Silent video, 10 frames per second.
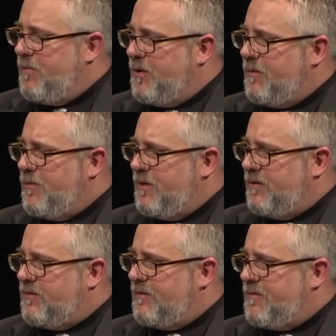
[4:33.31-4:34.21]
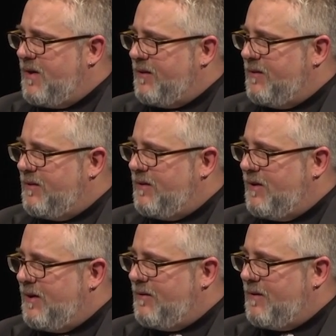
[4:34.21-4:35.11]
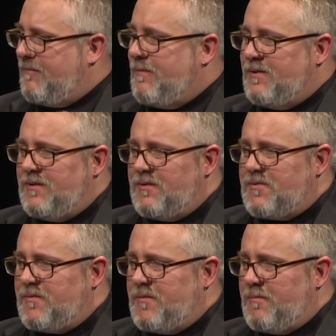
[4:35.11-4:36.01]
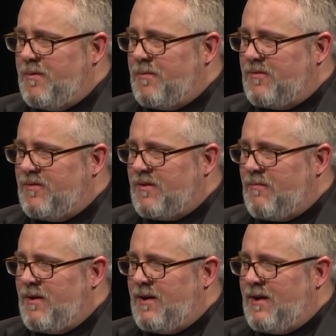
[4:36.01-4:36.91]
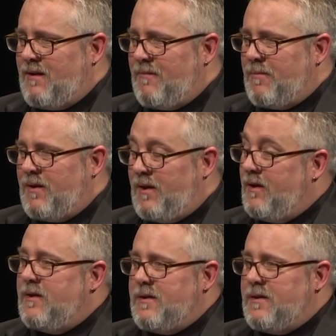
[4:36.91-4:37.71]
book was the fact that, and I've mentioned this to a few people since I read it, and everybody,